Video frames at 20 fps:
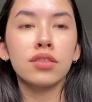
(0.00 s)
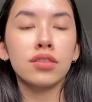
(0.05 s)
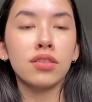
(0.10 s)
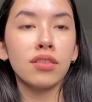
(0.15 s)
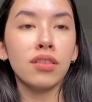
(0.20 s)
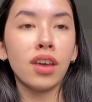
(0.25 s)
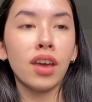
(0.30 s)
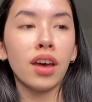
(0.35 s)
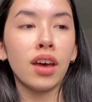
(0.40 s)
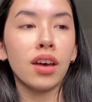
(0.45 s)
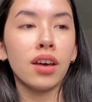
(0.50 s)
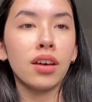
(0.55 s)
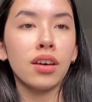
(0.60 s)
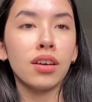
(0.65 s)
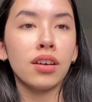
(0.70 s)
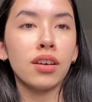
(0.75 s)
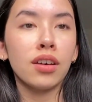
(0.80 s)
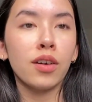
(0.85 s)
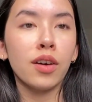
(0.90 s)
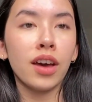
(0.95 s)
So yeah,
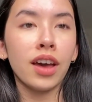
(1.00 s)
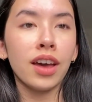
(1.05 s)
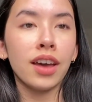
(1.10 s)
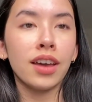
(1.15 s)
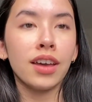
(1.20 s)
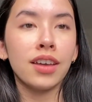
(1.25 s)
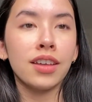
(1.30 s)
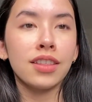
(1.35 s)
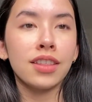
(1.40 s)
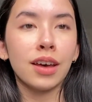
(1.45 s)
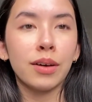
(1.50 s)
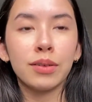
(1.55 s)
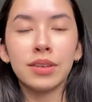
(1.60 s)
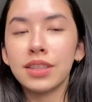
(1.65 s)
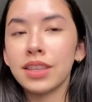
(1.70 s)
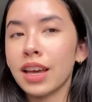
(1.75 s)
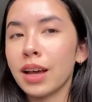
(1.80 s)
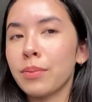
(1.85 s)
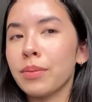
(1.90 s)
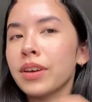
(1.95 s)
okay, that was
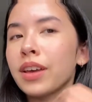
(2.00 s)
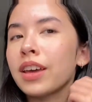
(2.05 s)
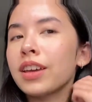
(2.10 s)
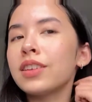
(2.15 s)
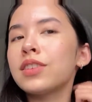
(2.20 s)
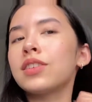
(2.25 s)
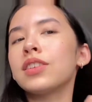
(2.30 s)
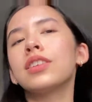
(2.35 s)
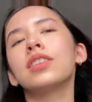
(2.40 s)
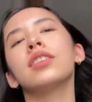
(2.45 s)
the application.